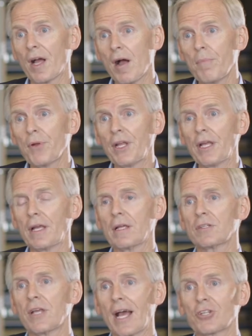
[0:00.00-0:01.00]

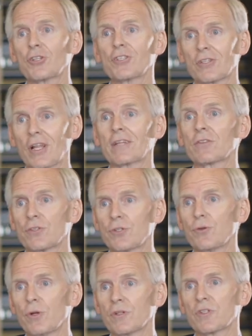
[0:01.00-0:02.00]
company to actually select the
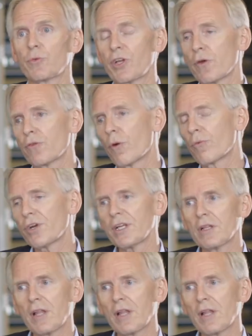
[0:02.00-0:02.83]
students. So we go through a pretty